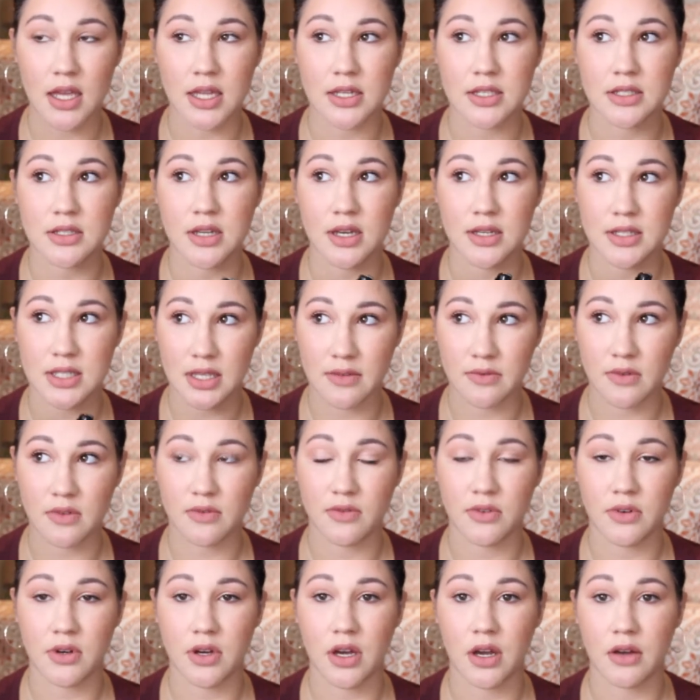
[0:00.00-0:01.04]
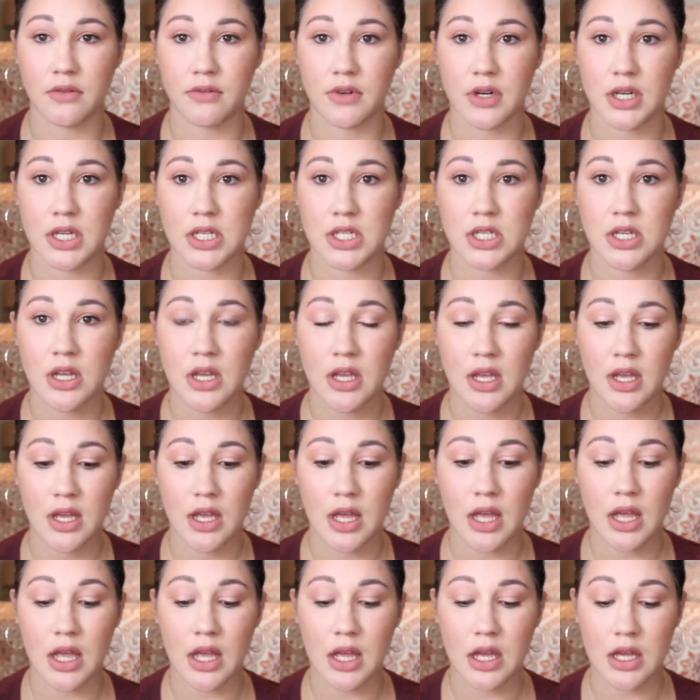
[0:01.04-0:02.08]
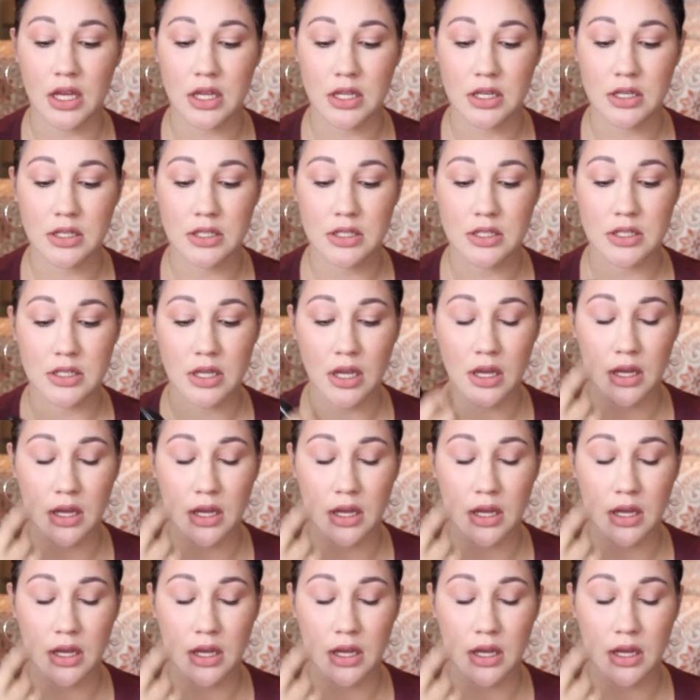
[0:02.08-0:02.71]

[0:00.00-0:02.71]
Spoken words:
It does give you full coverage, and